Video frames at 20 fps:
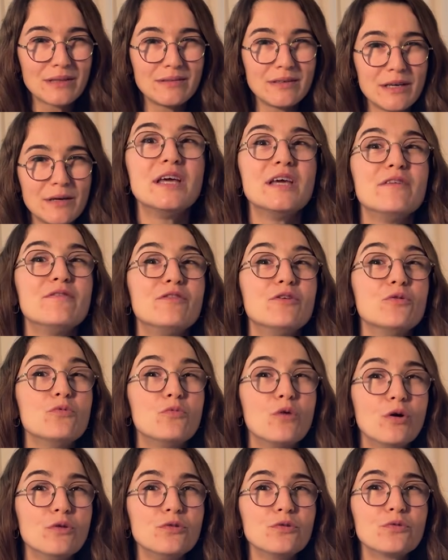tip, if you
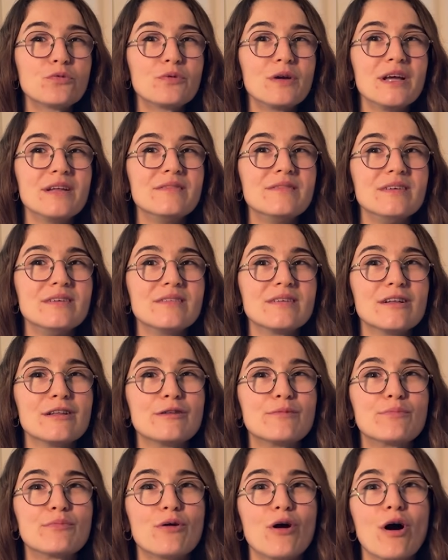want to create
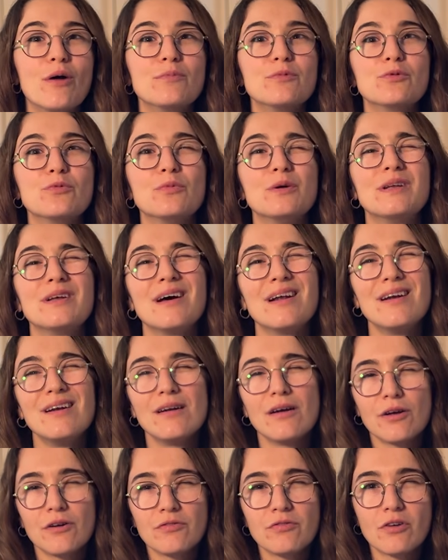detailed prompt with a
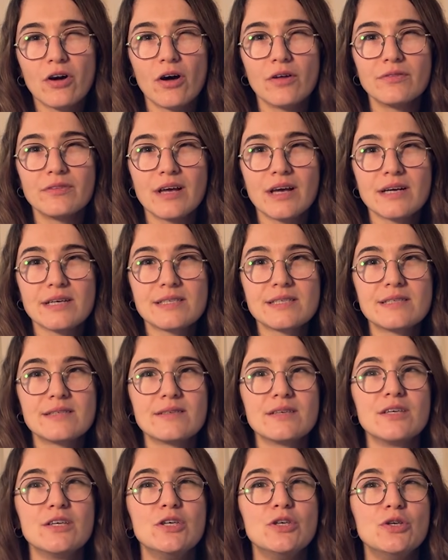lot of context,
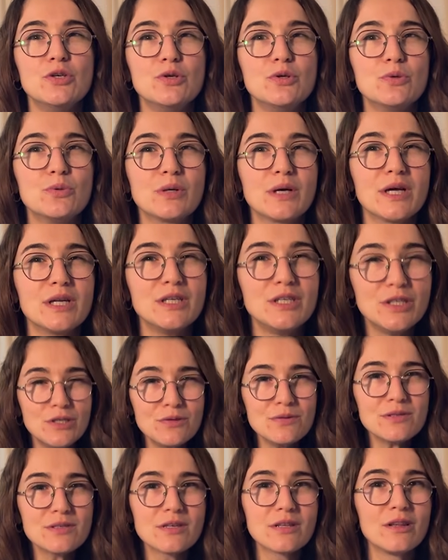you can
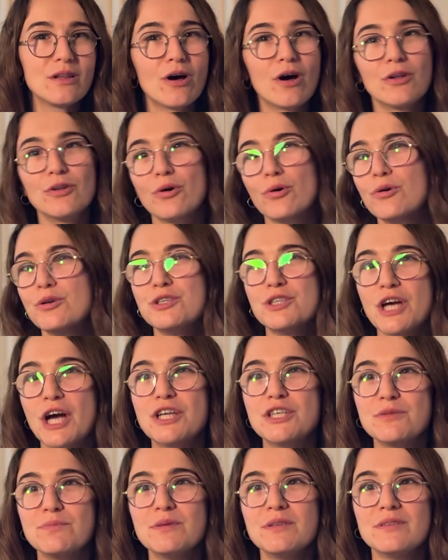use Claude or
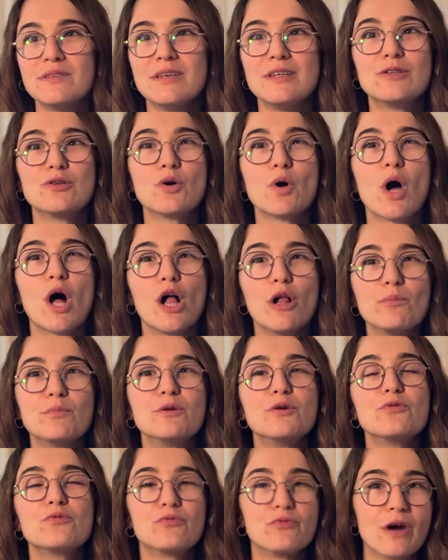ChatGPT to
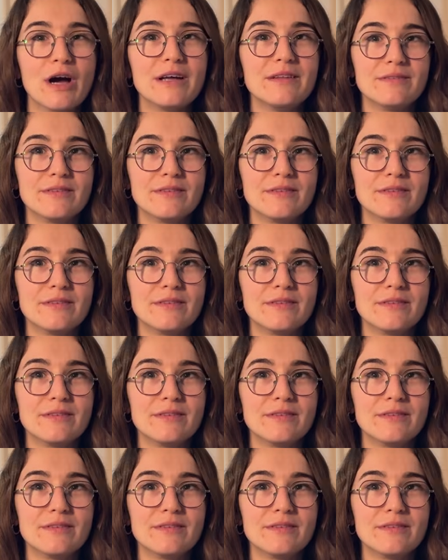help you write